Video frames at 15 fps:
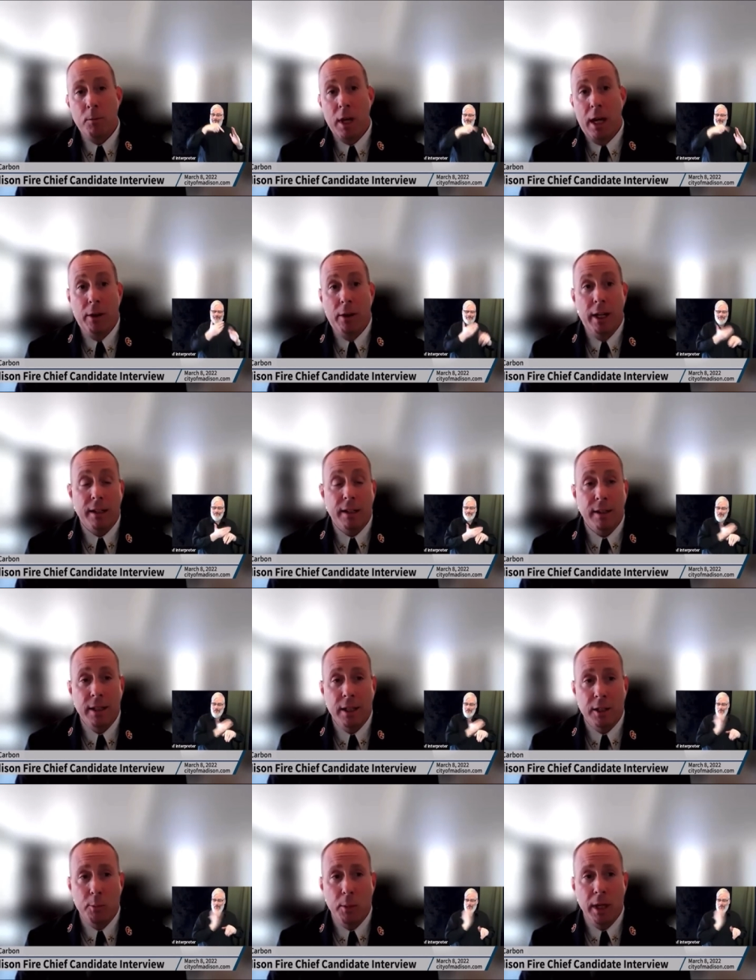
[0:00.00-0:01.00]
I would like to see
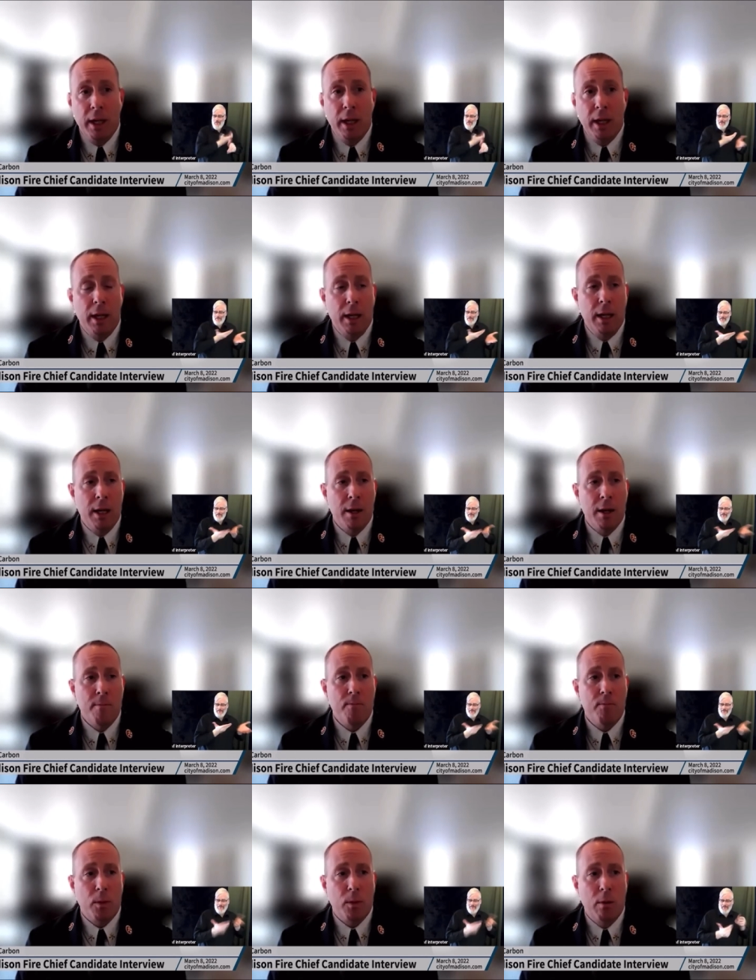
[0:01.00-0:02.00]
us be
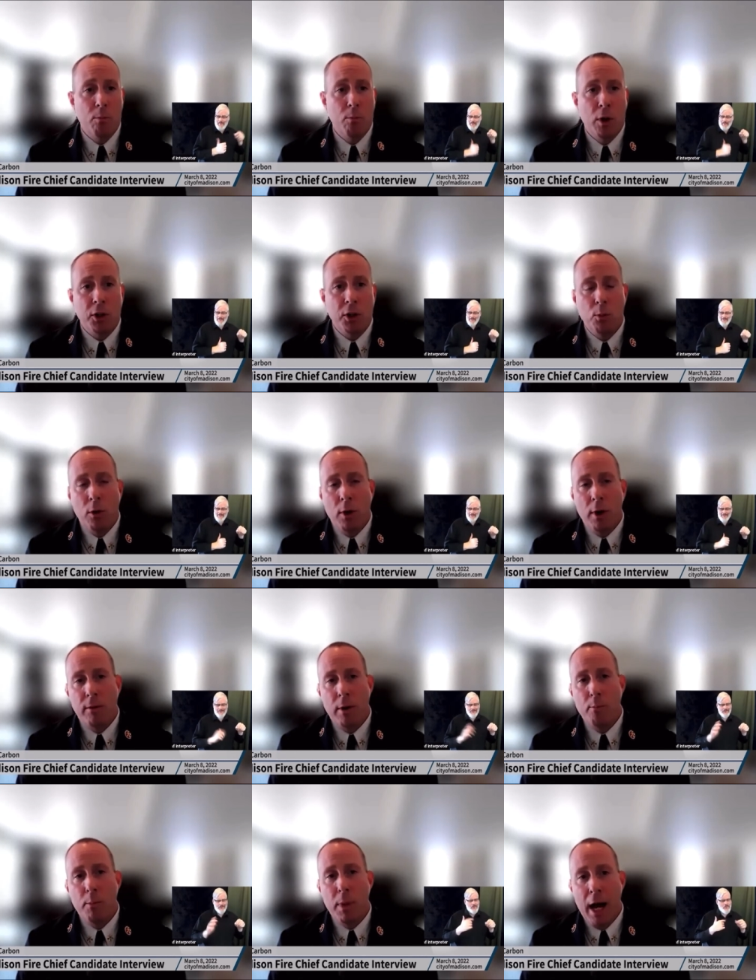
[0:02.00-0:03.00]
um, much more of
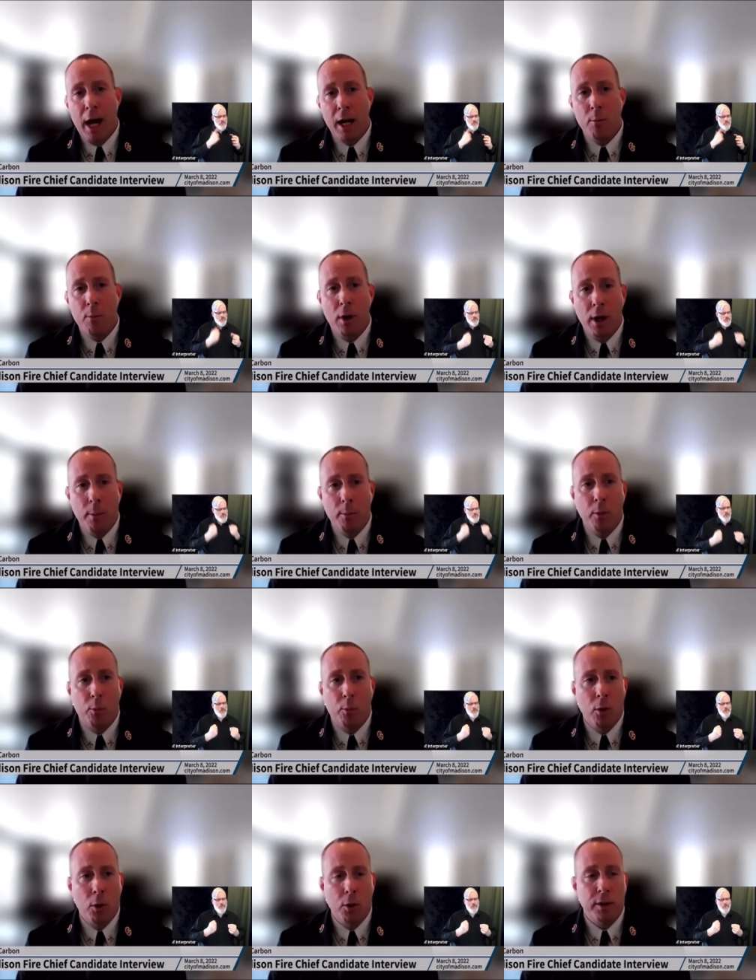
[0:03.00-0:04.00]
a bottom up
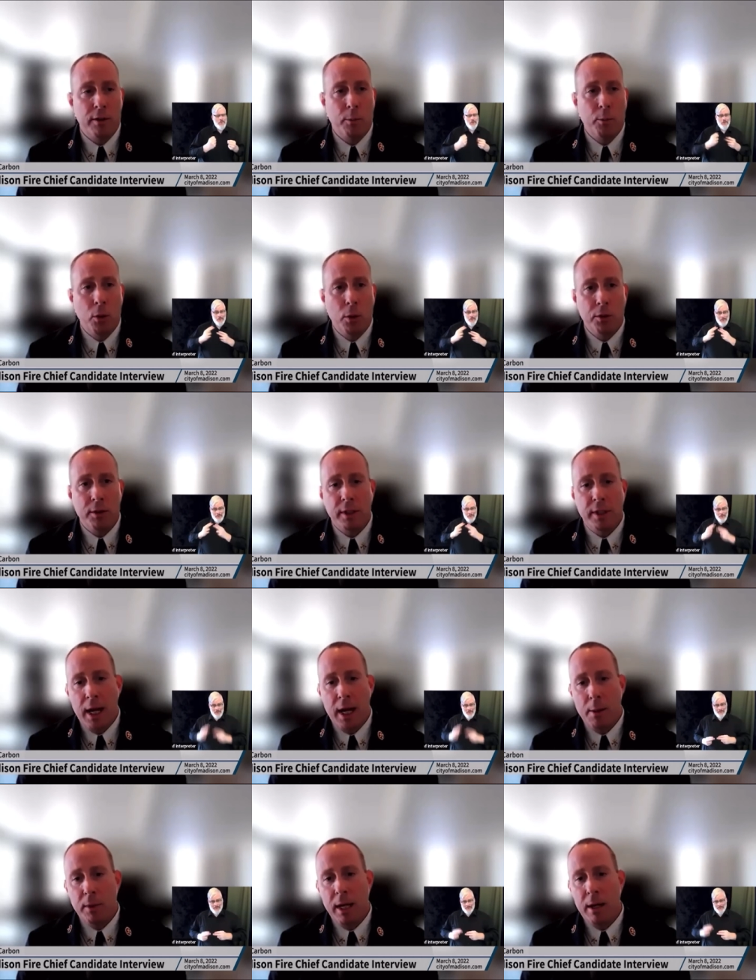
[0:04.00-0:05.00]
approach as opposed to
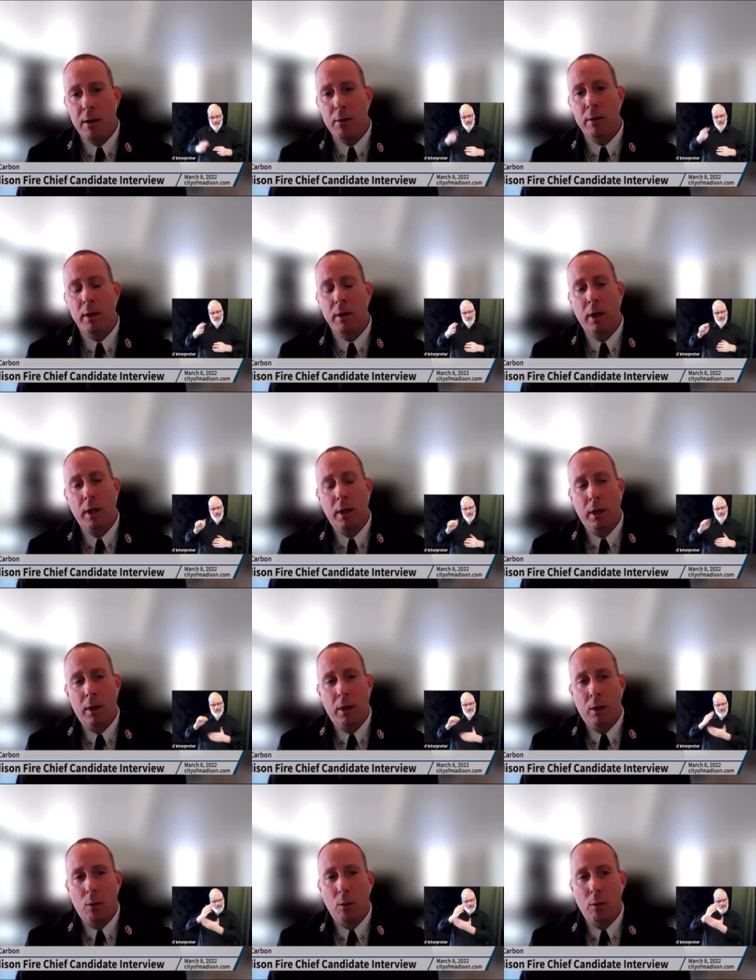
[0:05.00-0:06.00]
top down
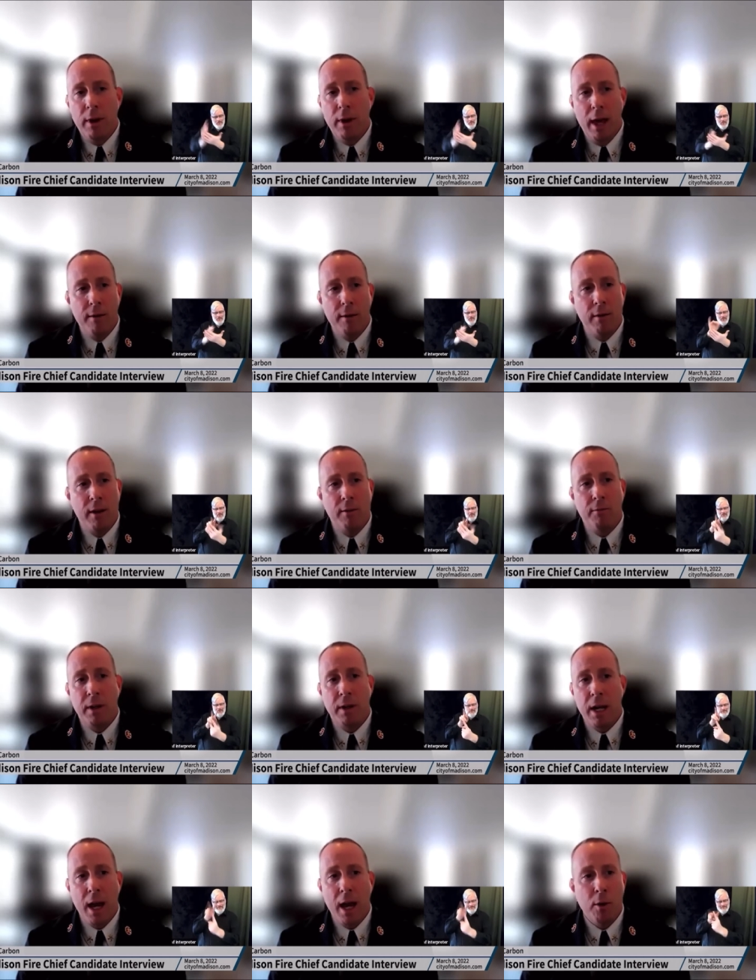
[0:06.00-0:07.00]
we've have a
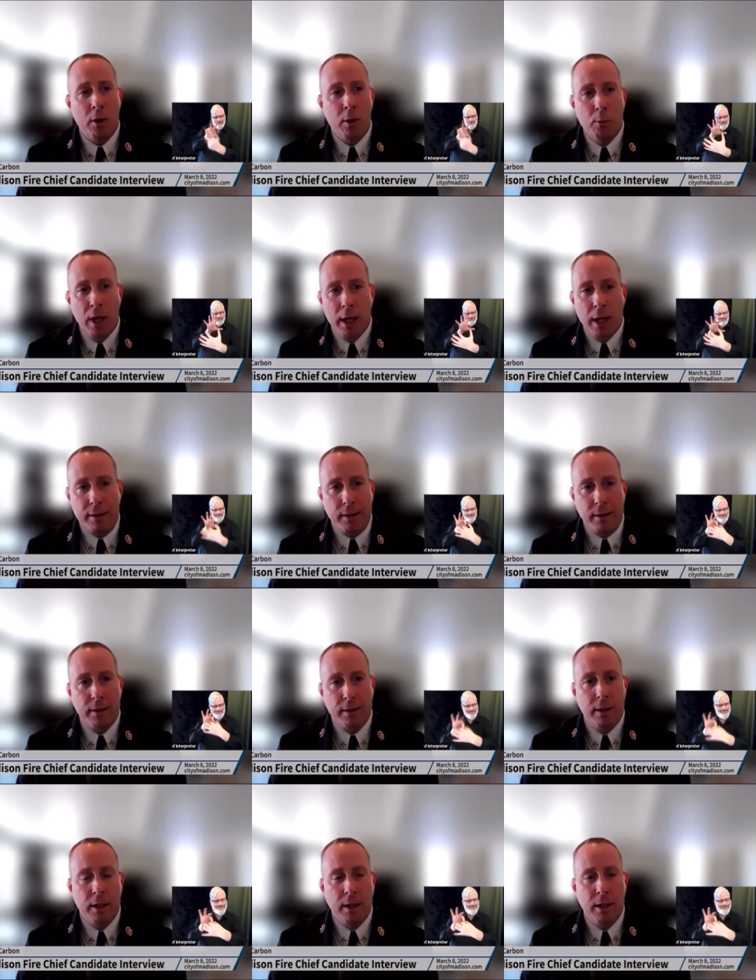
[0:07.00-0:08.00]
phenomenal base
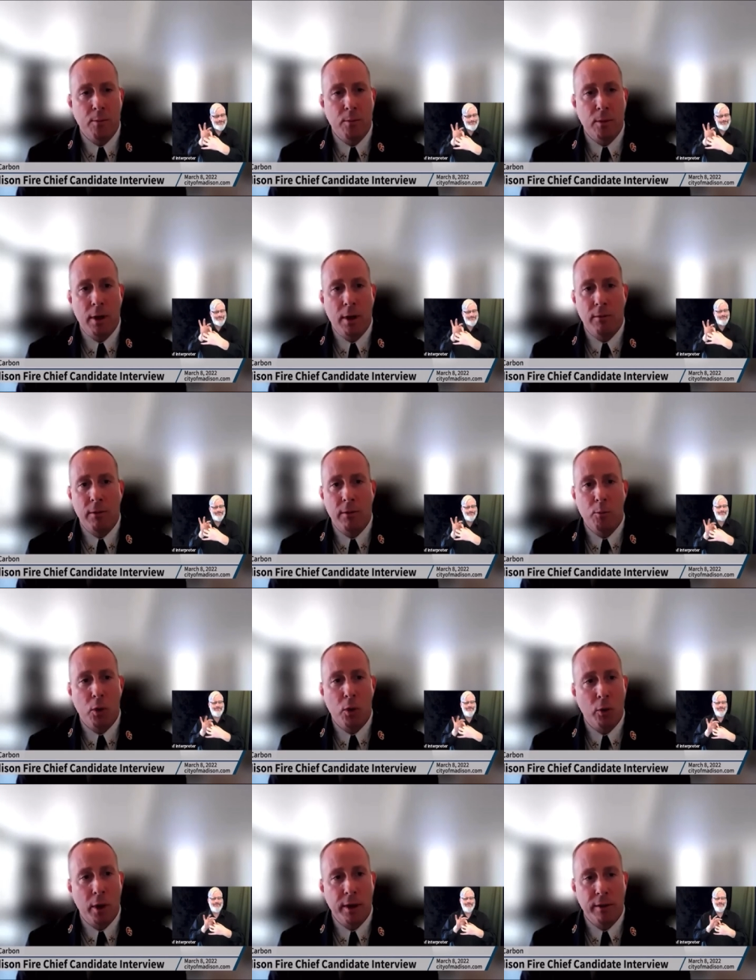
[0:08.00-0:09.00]
um, of
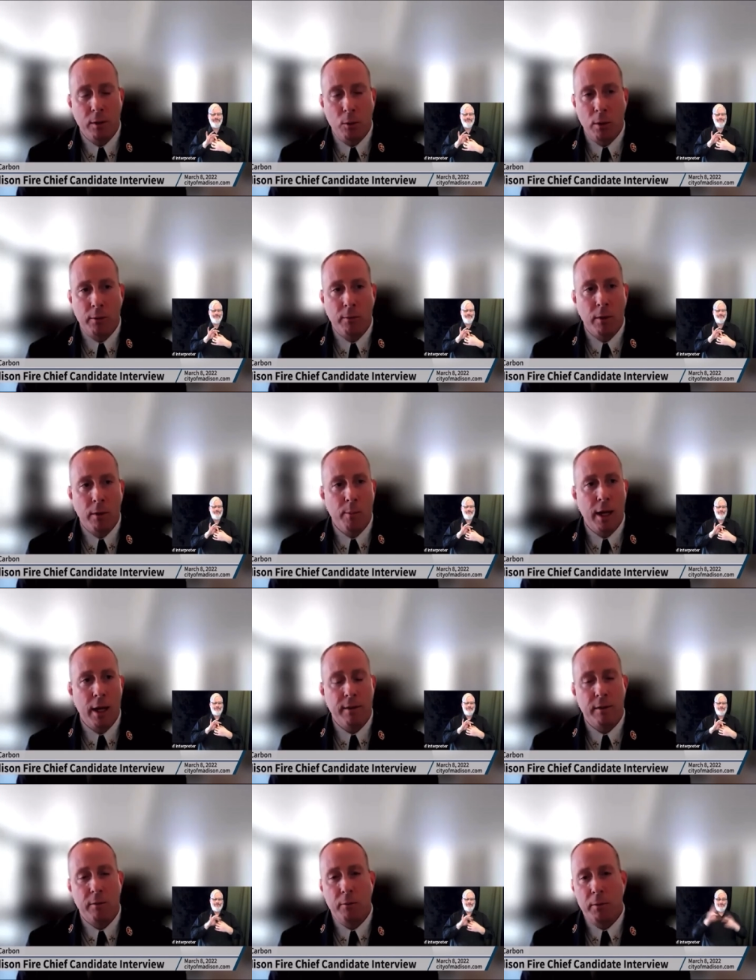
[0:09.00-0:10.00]
employees that work for the
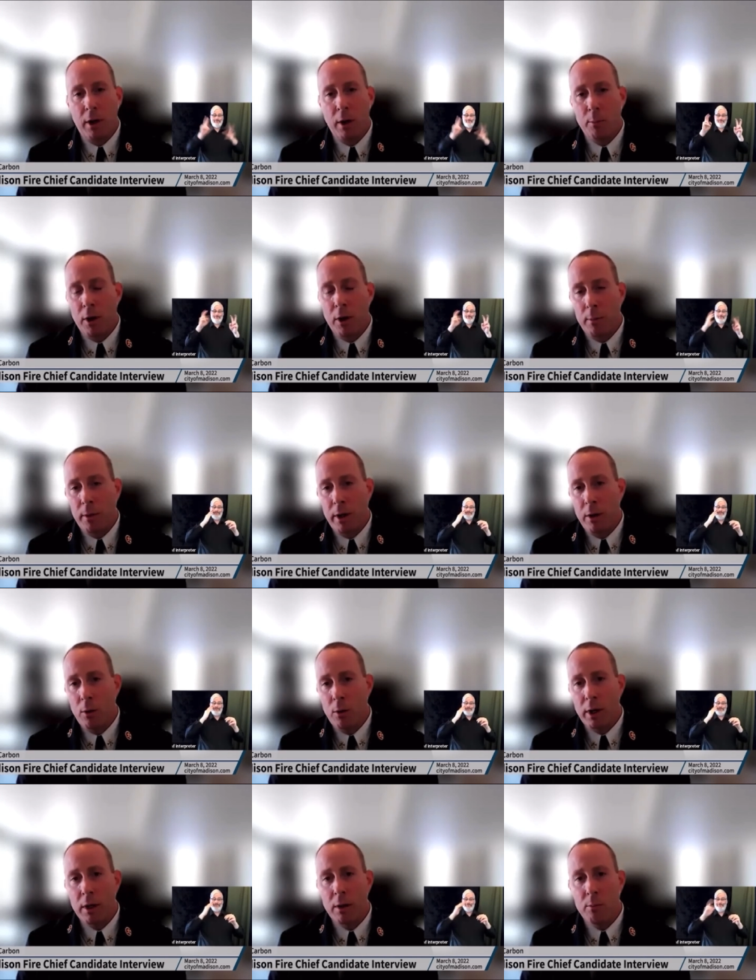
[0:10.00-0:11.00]
Madison Fire Department who
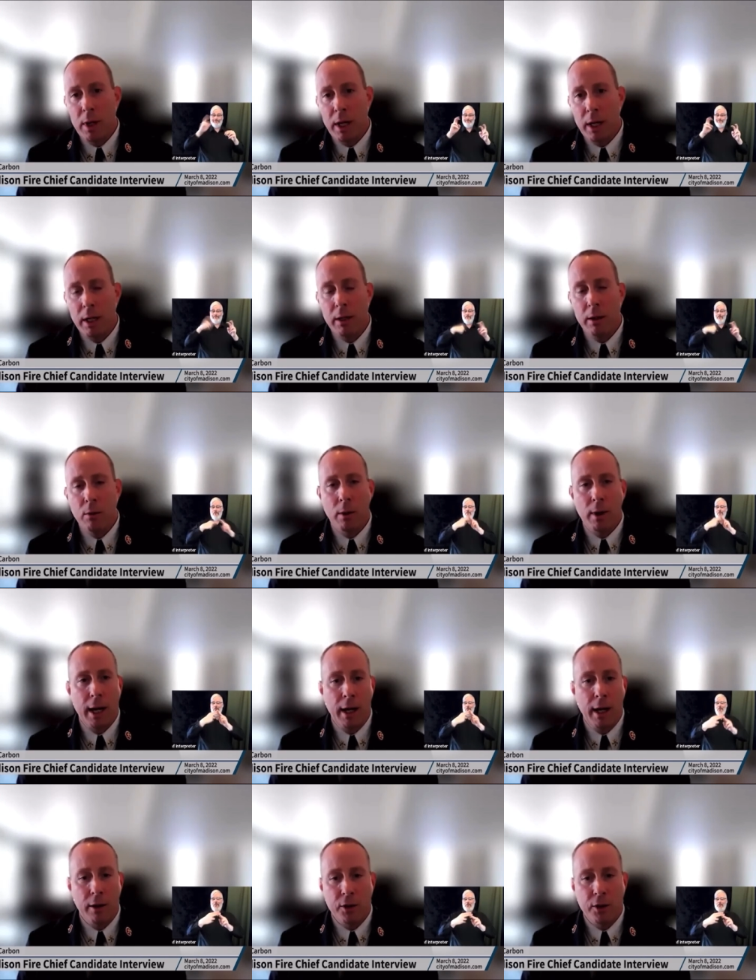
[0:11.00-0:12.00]
are committed, who are
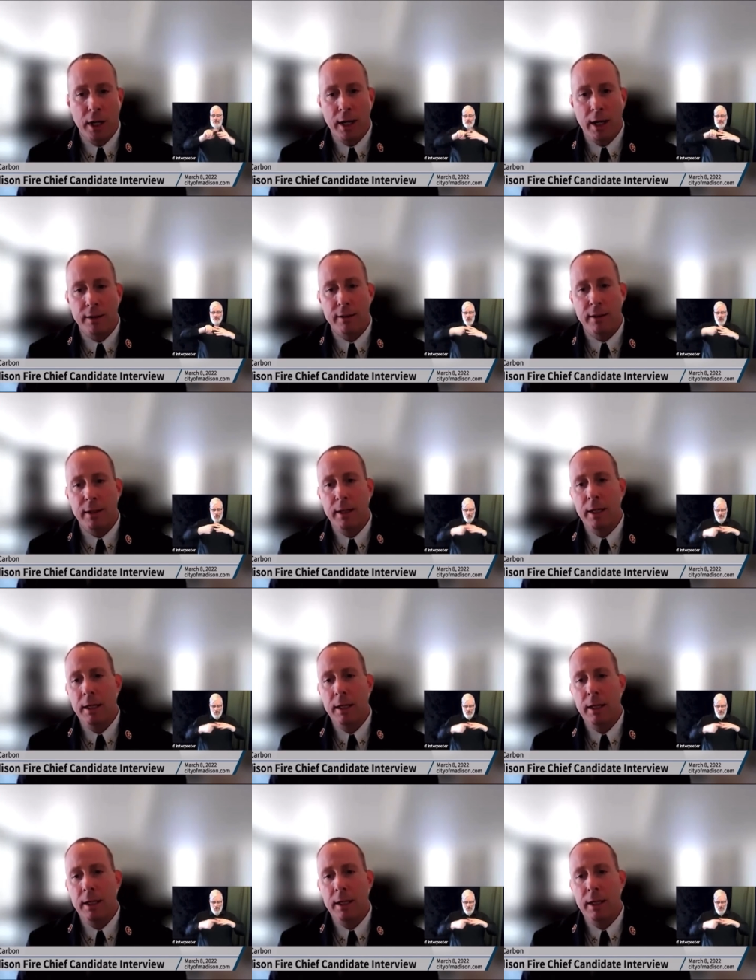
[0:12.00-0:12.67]
energized.